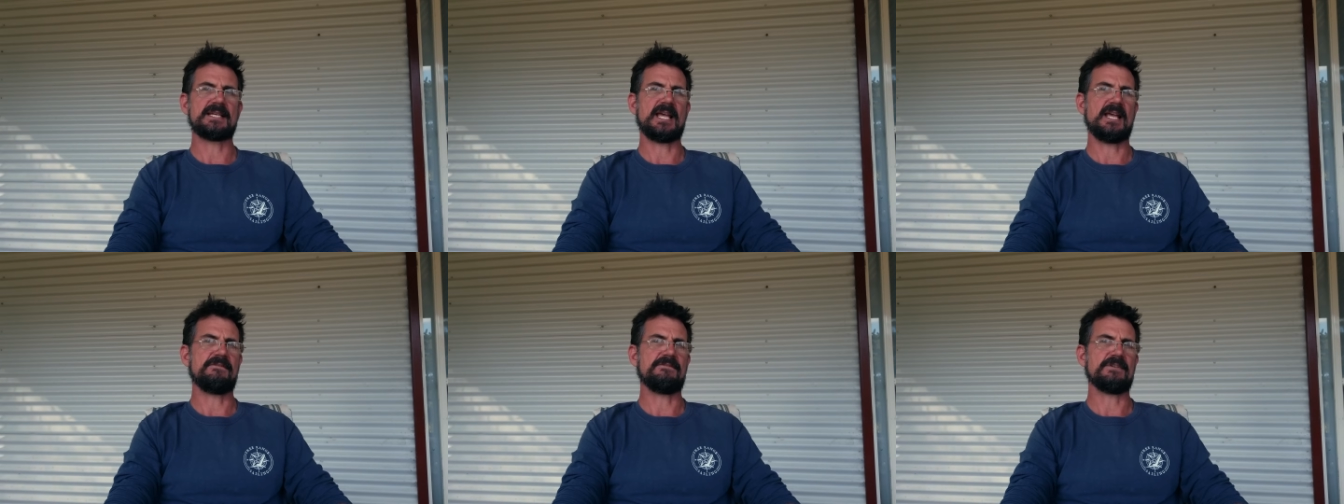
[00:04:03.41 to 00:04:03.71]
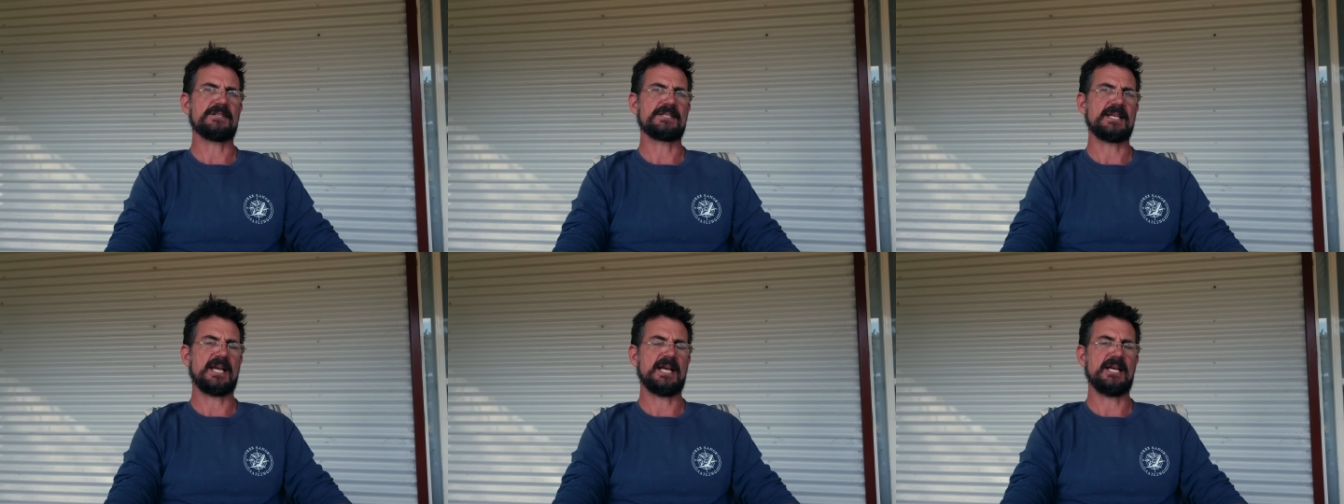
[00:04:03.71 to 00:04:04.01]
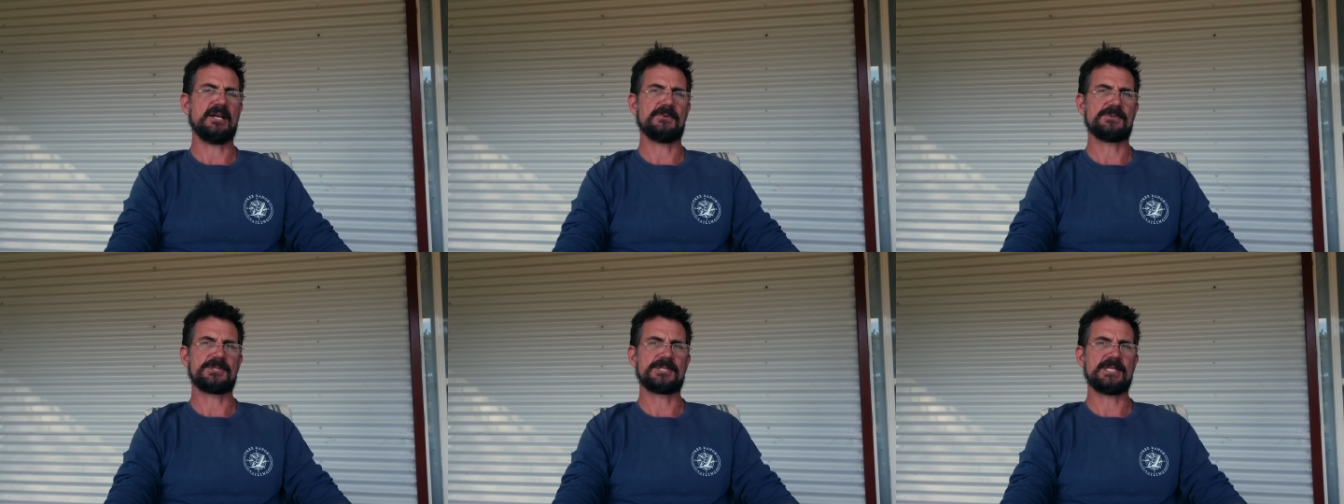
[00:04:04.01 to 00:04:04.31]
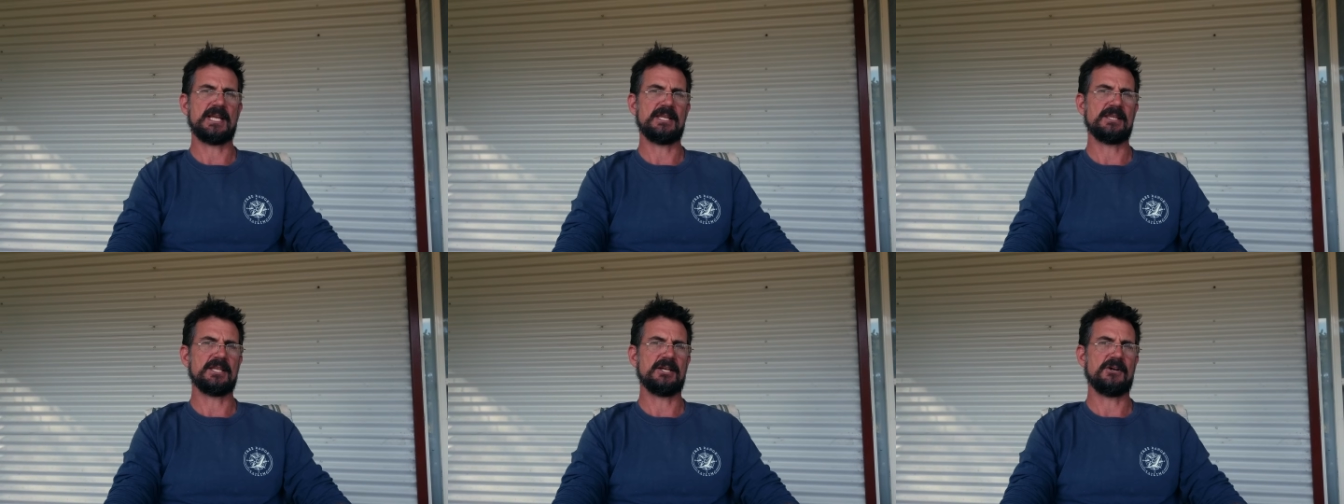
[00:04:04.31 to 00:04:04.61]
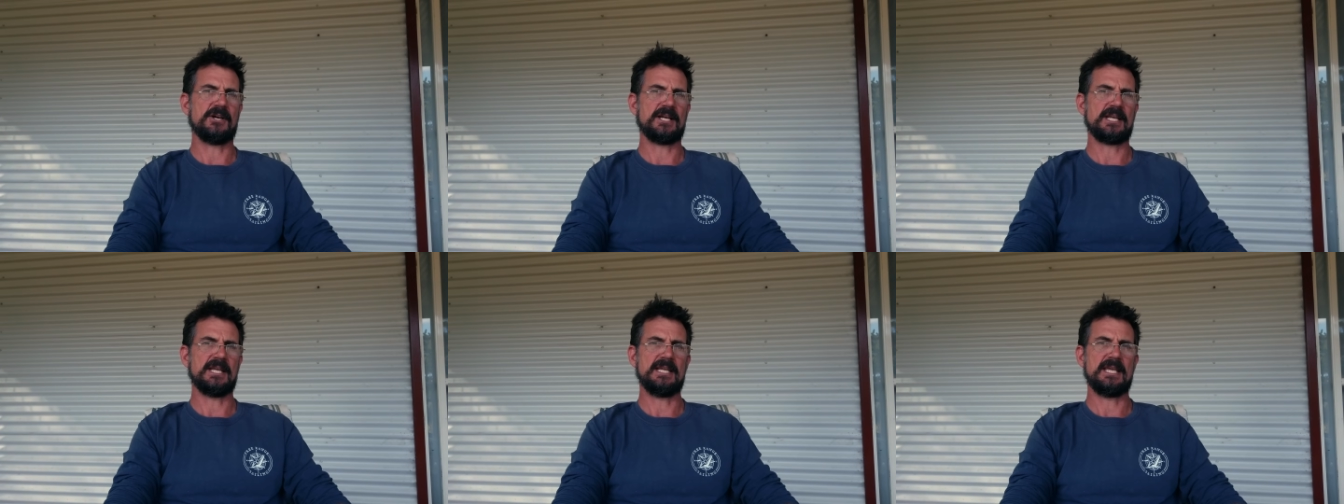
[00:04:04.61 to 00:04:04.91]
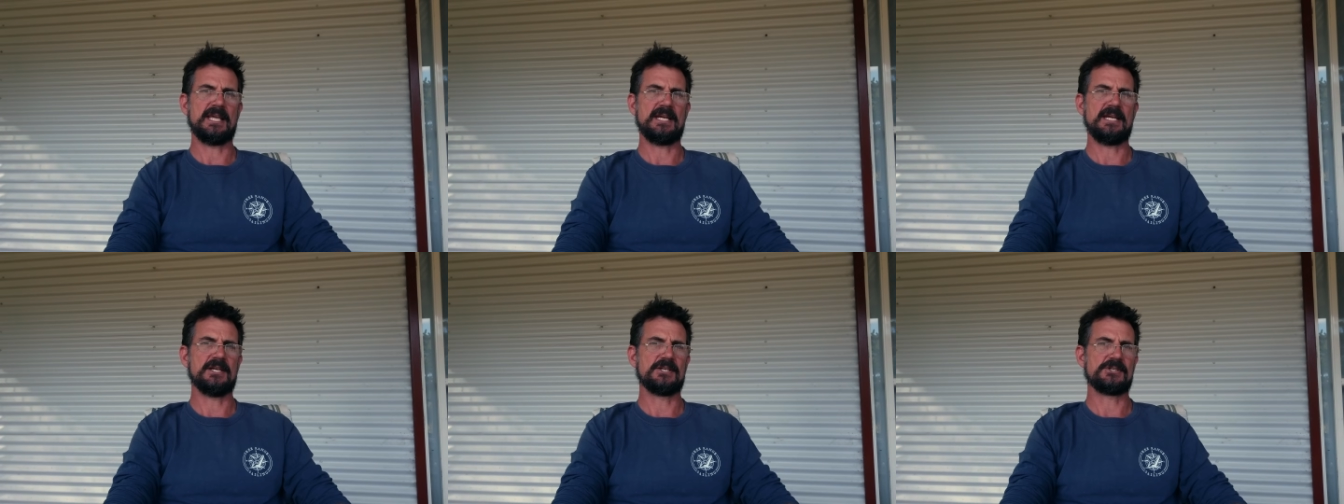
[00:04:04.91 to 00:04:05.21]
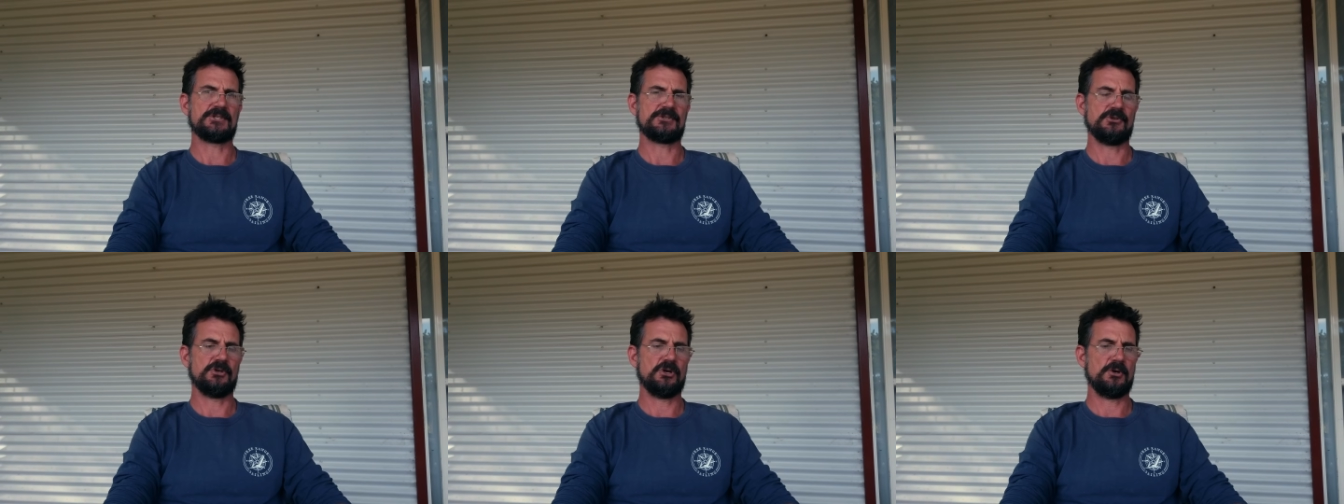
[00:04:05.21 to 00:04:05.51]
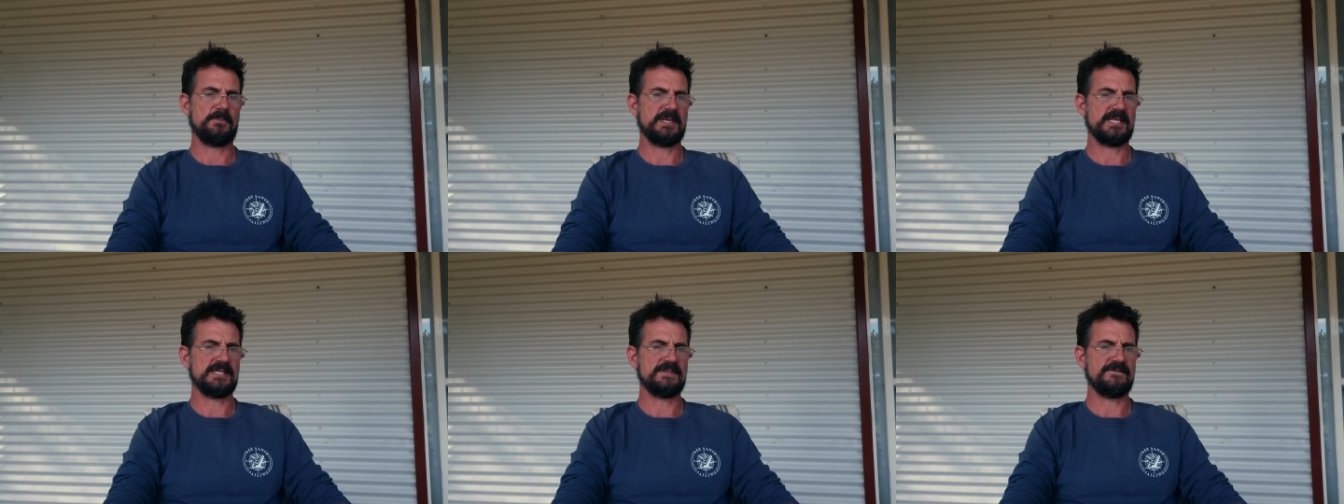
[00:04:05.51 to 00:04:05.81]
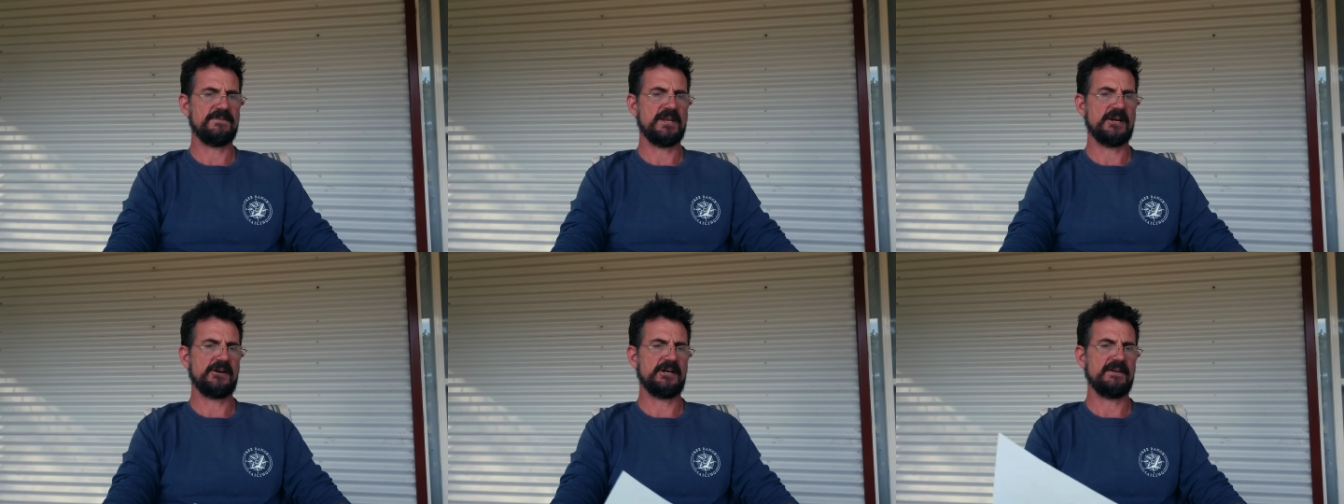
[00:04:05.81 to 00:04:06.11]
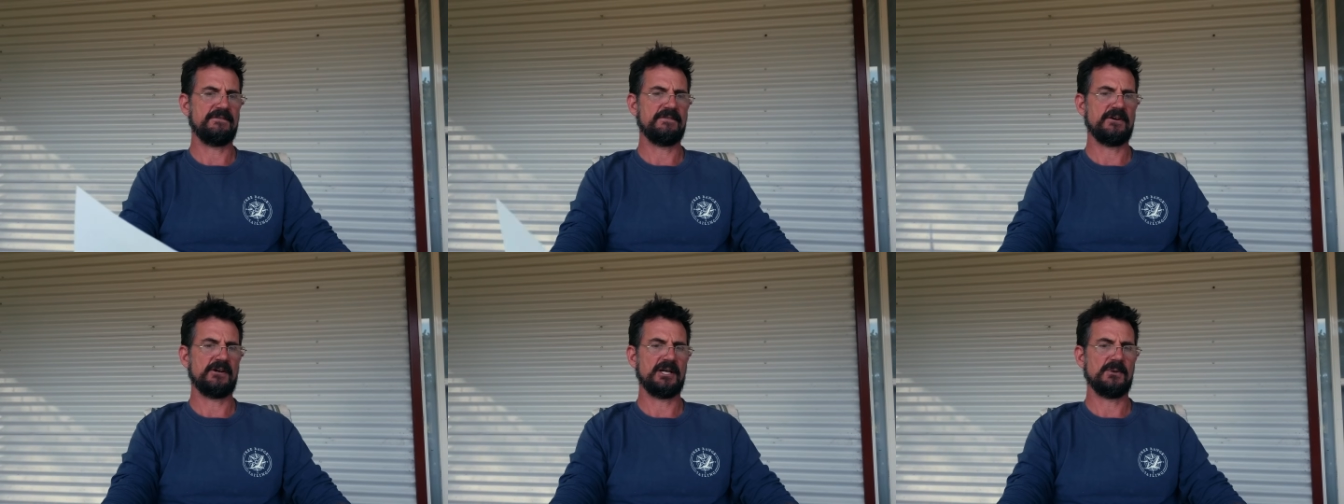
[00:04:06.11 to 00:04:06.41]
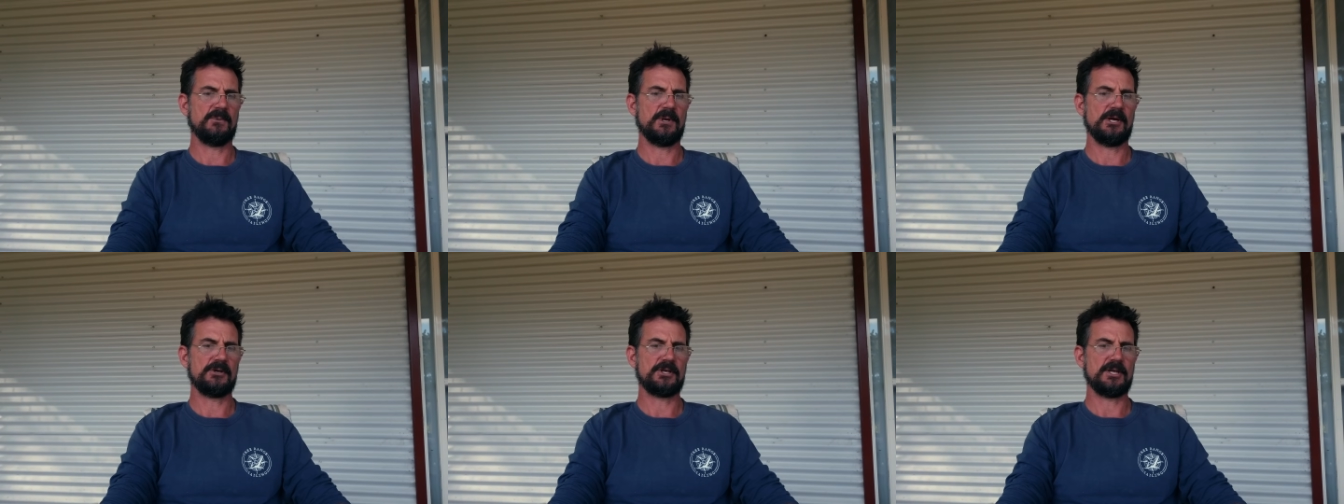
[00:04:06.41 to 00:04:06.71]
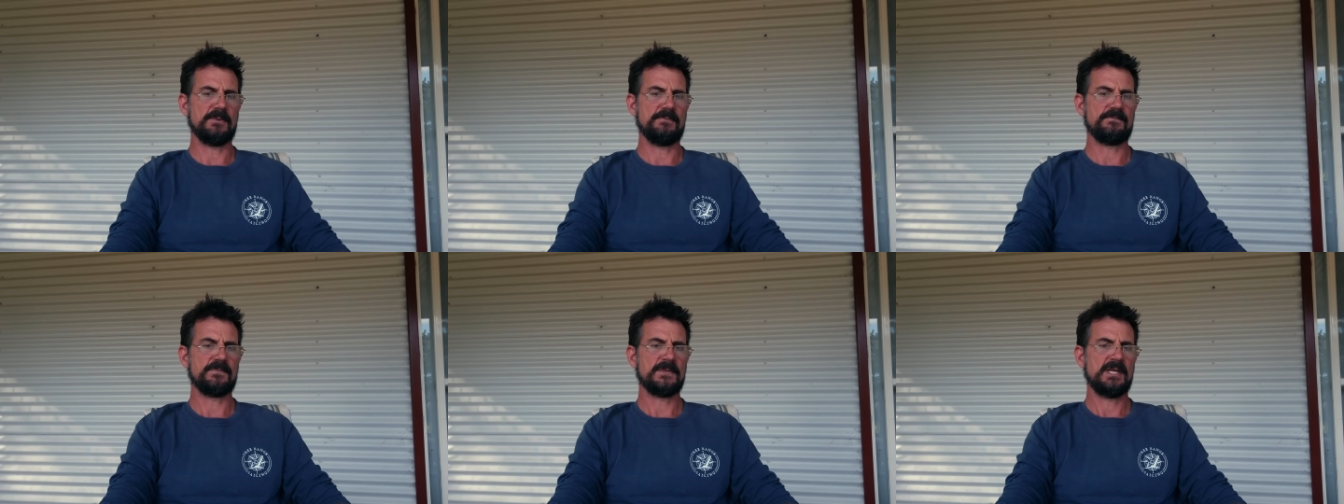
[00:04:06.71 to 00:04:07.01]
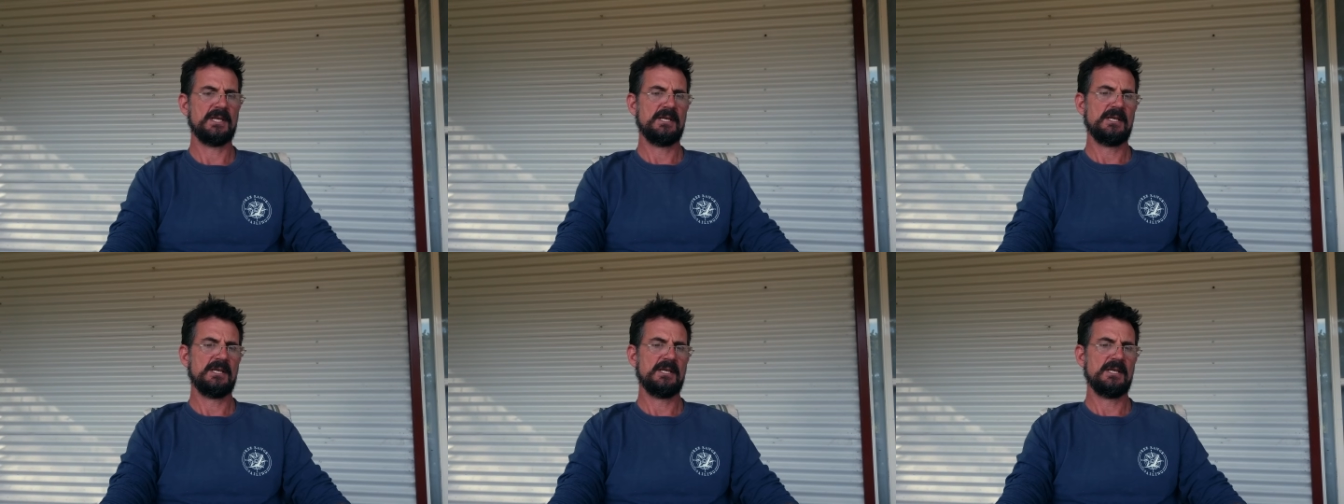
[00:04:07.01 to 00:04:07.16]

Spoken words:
safer sail set that I can get in a storm is very, very welcome.